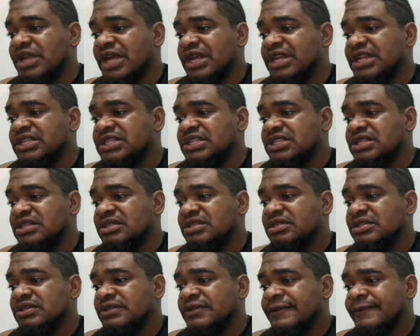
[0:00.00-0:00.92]
that hitting.
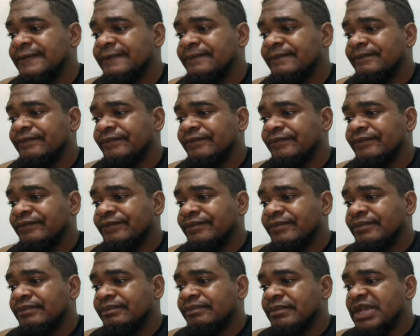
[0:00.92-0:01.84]

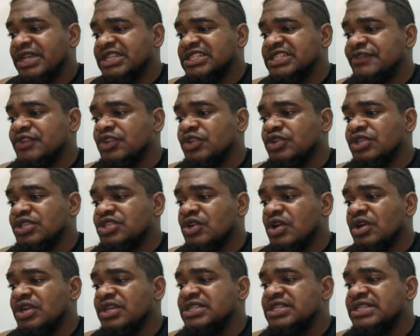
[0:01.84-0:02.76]
Because if you notice
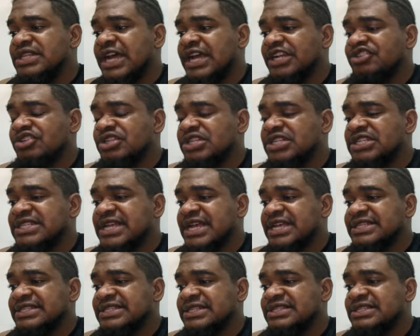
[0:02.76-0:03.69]
all these natural
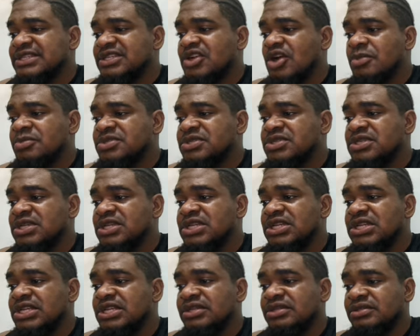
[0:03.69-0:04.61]
disasters, they come
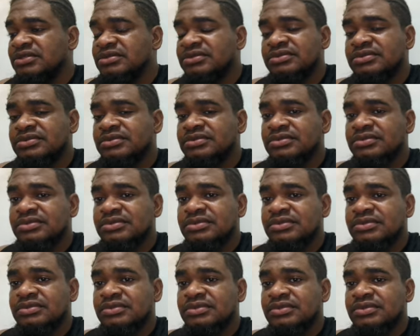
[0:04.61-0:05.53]
circling.
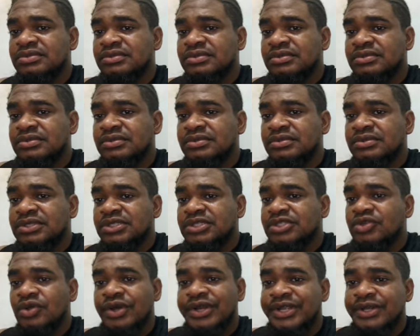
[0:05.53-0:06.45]
The
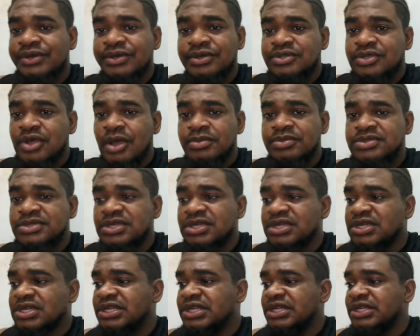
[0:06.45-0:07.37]
tornadoes come
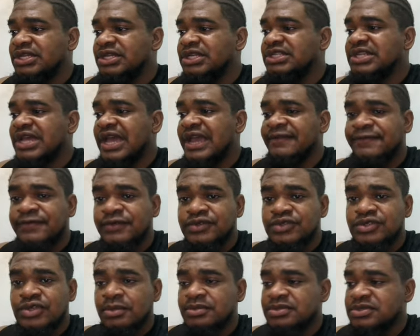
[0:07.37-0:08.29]
circling, the
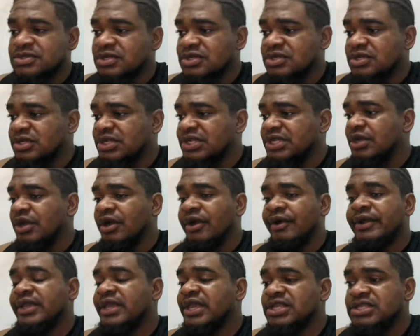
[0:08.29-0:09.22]
typhoons come circling,
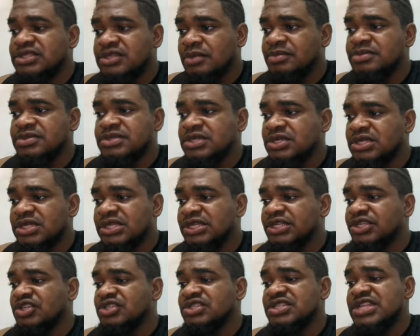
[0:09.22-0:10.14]
hurricanes come
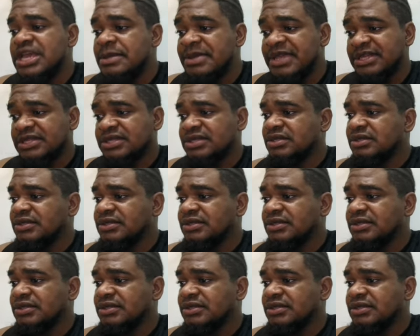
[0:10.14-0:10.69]
circling, just name it.